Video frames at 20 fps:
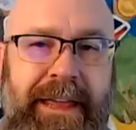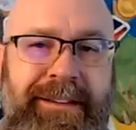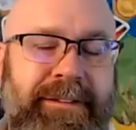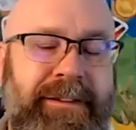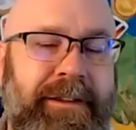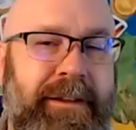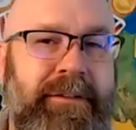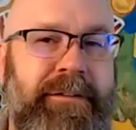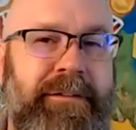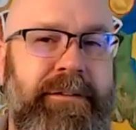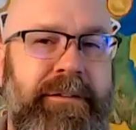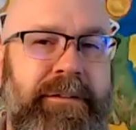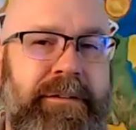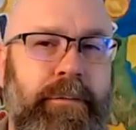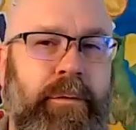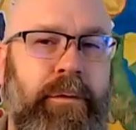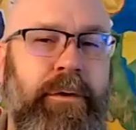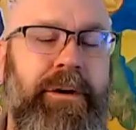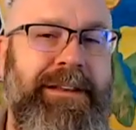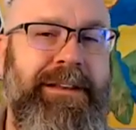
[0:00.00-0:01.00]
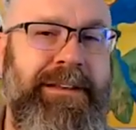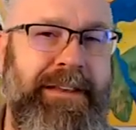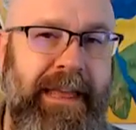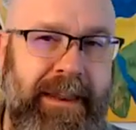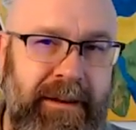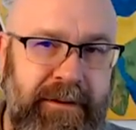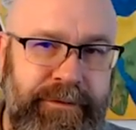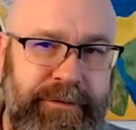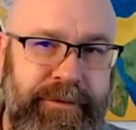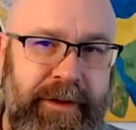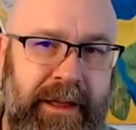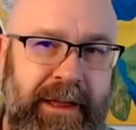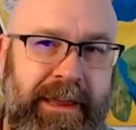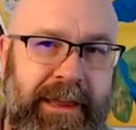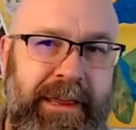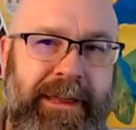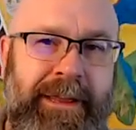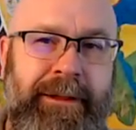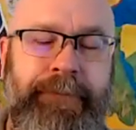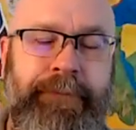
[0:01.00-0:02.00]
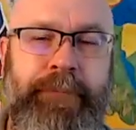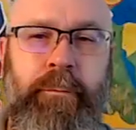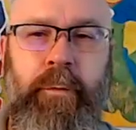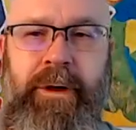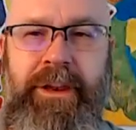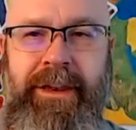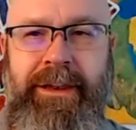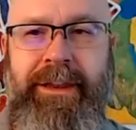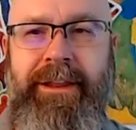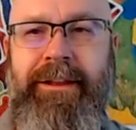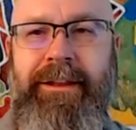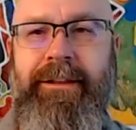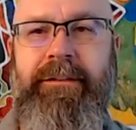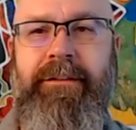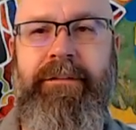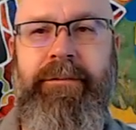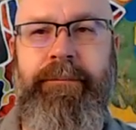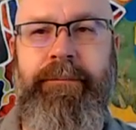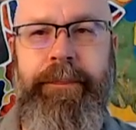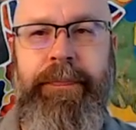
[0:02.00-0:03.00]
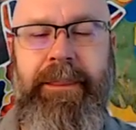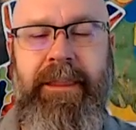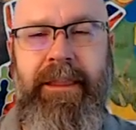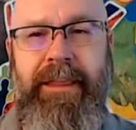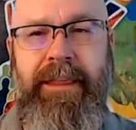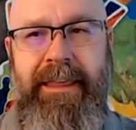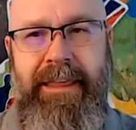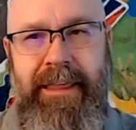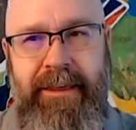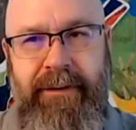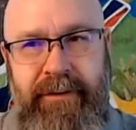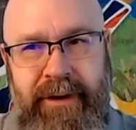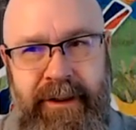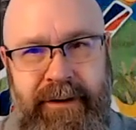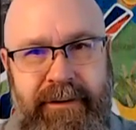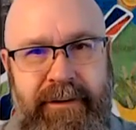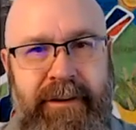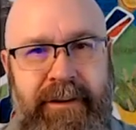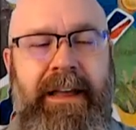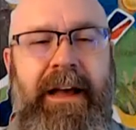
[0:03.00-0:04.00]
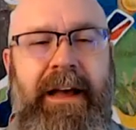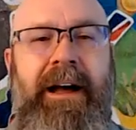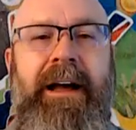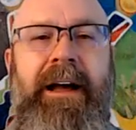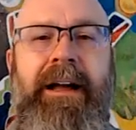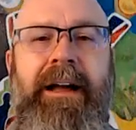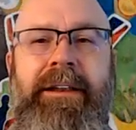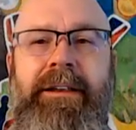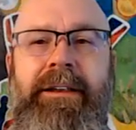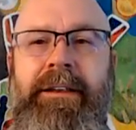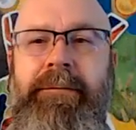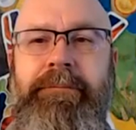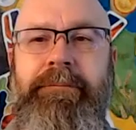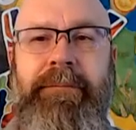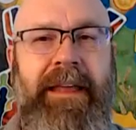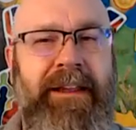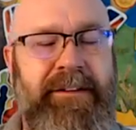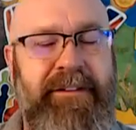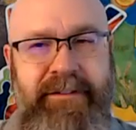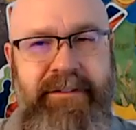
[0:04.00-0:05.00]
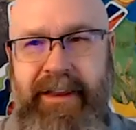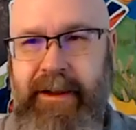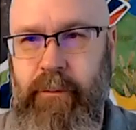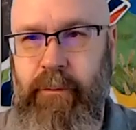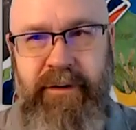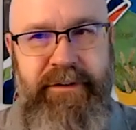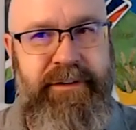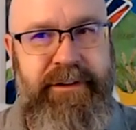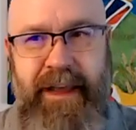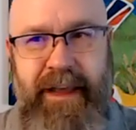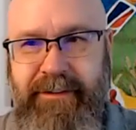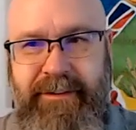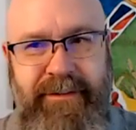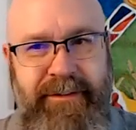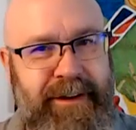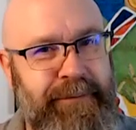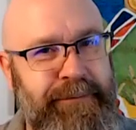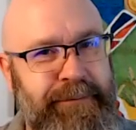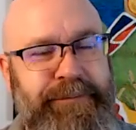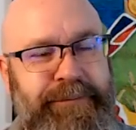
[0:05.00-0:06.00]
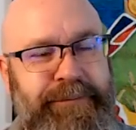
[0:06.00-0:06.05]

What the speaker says: essence, we're identifying what it is, giving it to God, and saying, what's next?